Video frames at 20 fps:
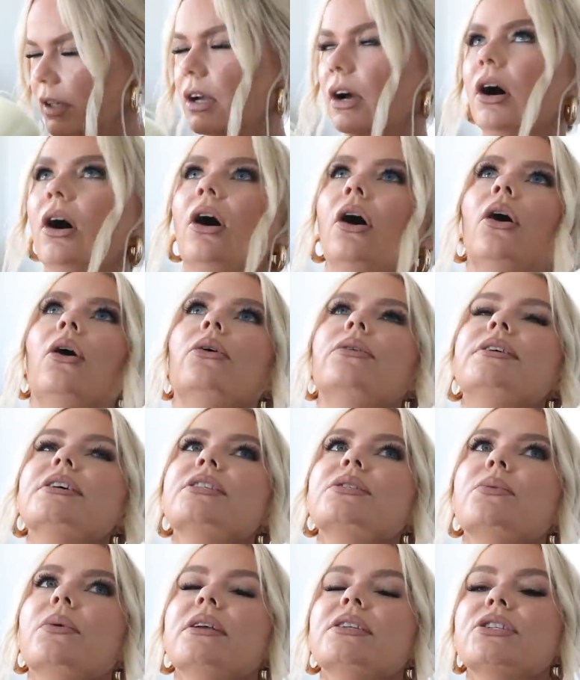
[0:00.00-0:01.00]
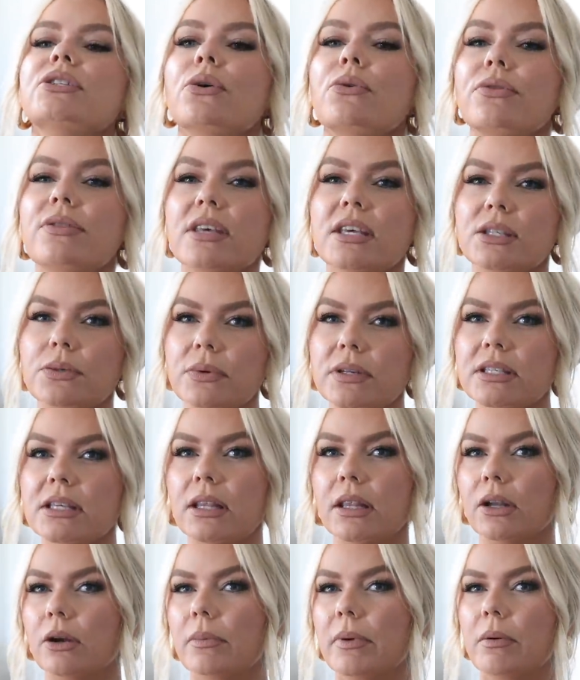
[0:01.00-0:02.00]
Oh, this one. So this one's
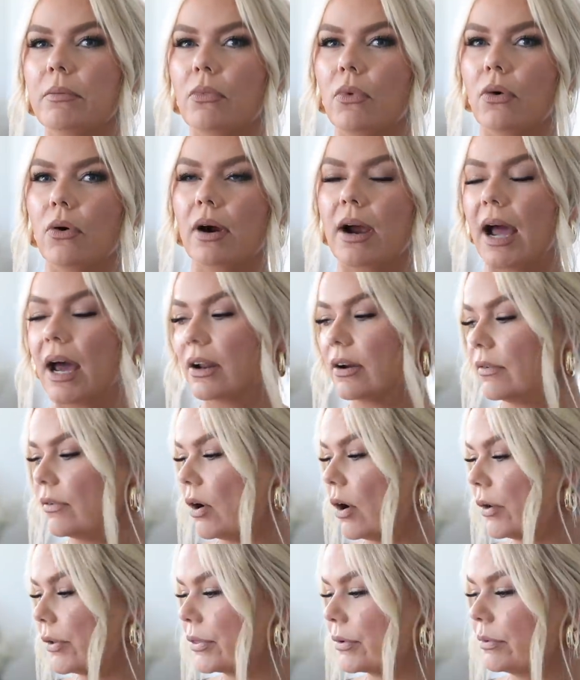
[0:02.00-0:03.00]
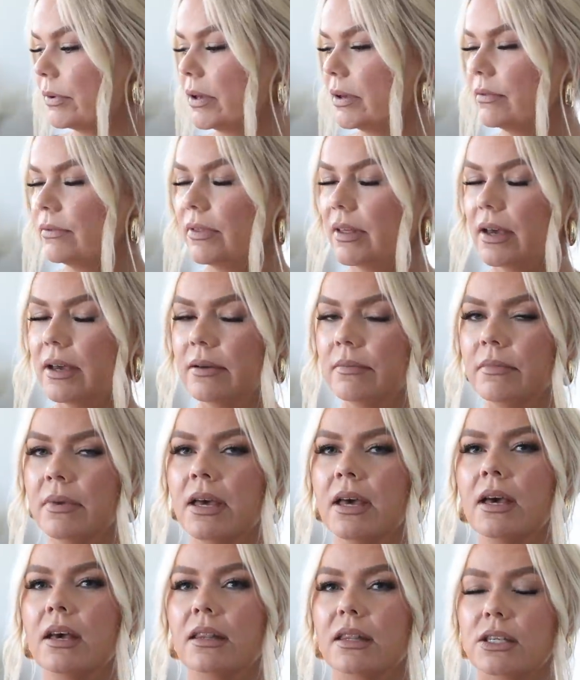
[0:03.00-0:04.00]
a little bit more, out of all three of
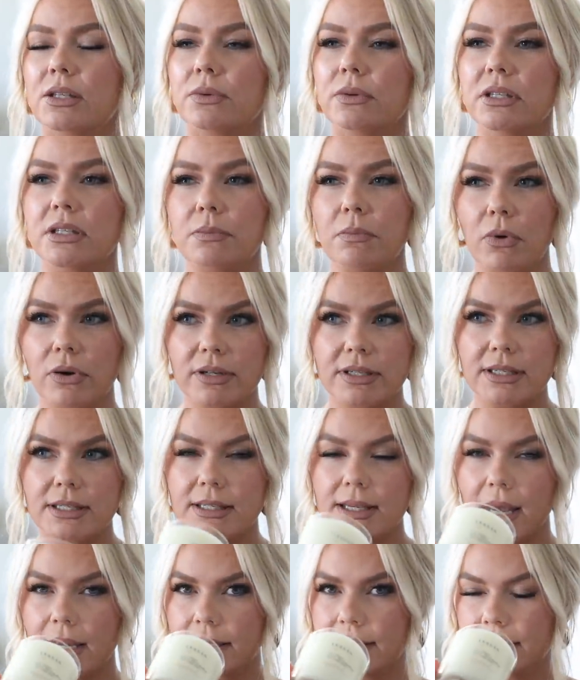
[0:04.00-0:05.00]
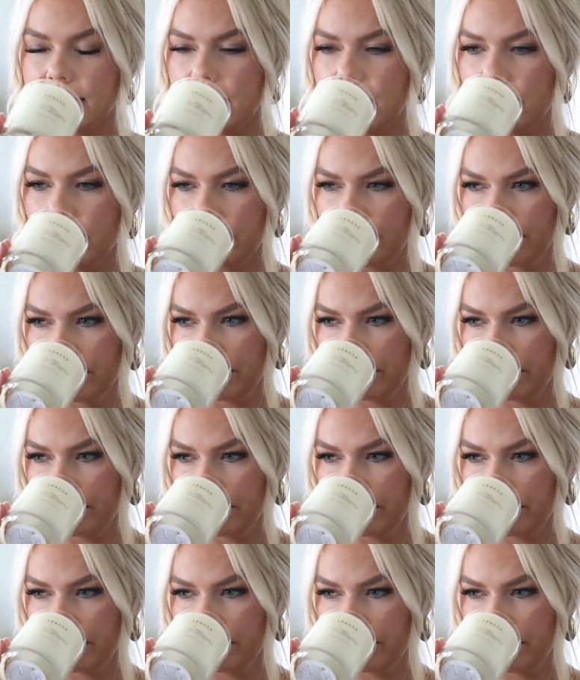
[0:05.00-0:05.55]
them, this one's more sexy.